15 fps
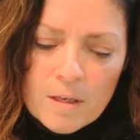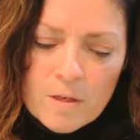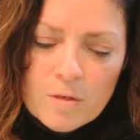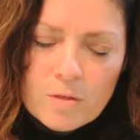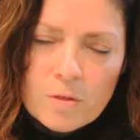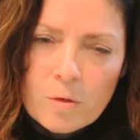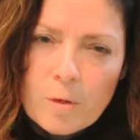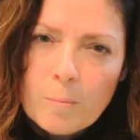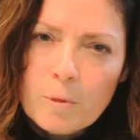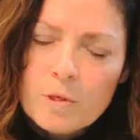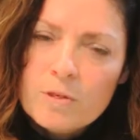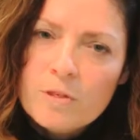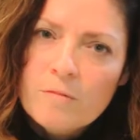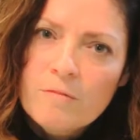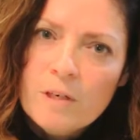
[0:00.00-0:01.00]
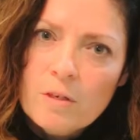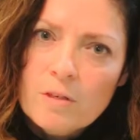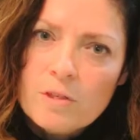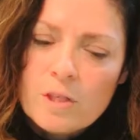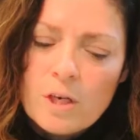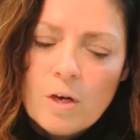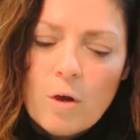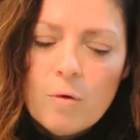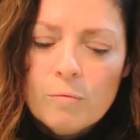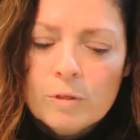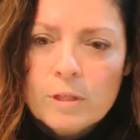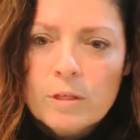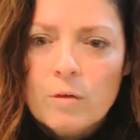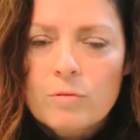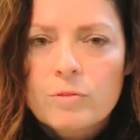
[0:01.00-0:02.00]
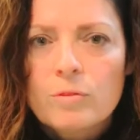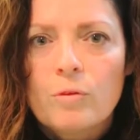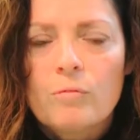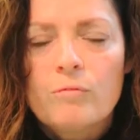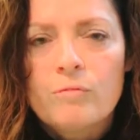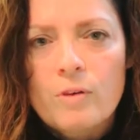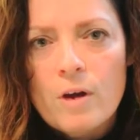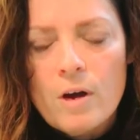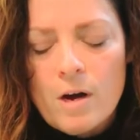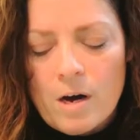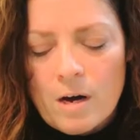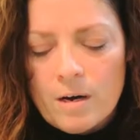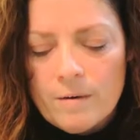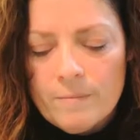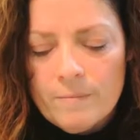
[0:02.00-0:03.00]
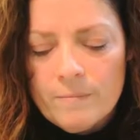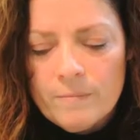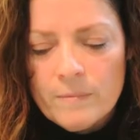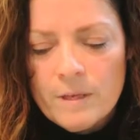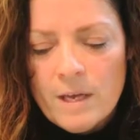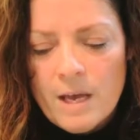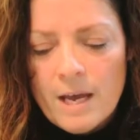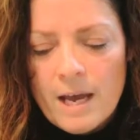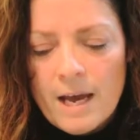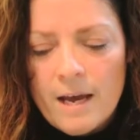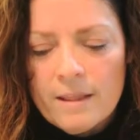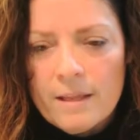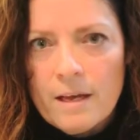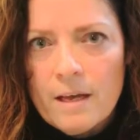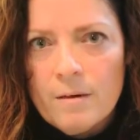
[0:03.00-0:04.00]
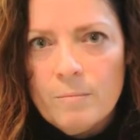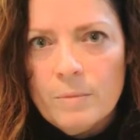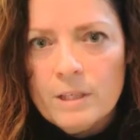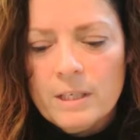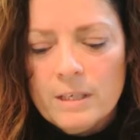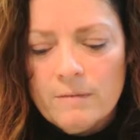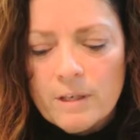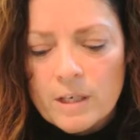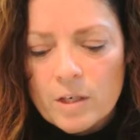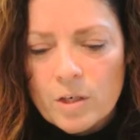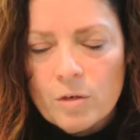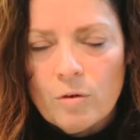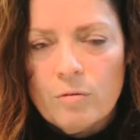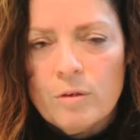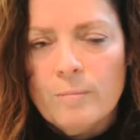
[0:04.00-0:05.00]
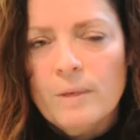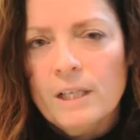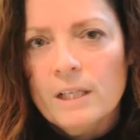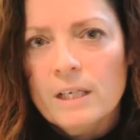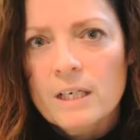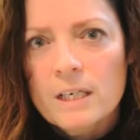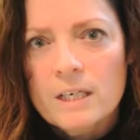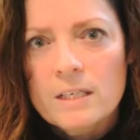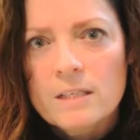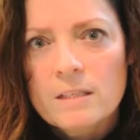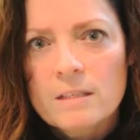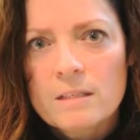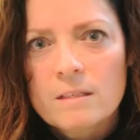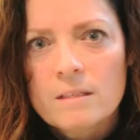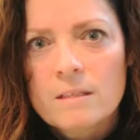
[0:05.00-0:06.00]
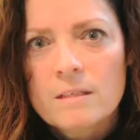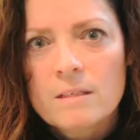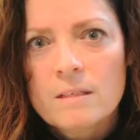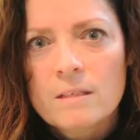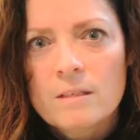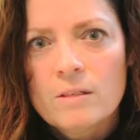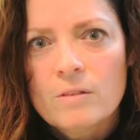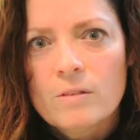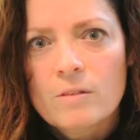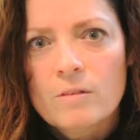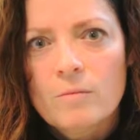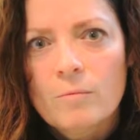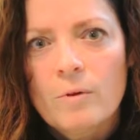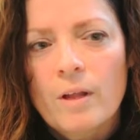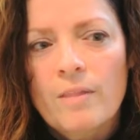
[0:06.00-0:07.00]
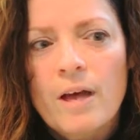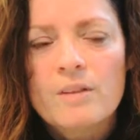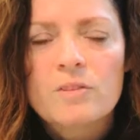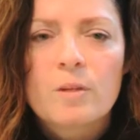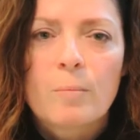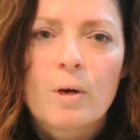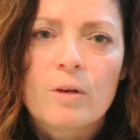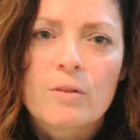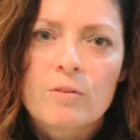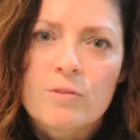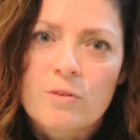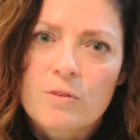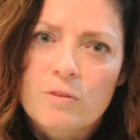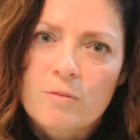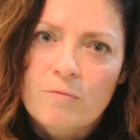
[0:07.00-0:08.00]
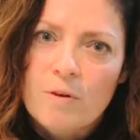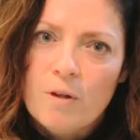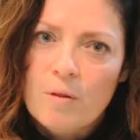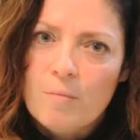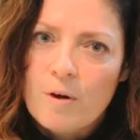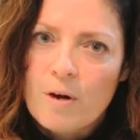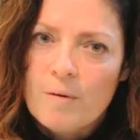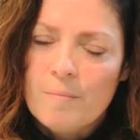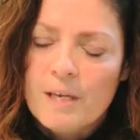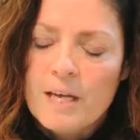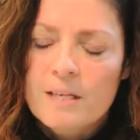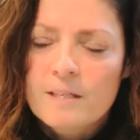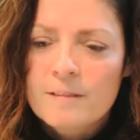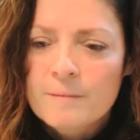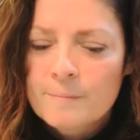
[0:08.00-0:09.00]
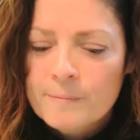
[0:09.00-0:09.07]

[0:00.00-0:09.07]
So the perseverance can only go so far. And then believing in your own abilities, well, that's the part that starts to fall apart. Because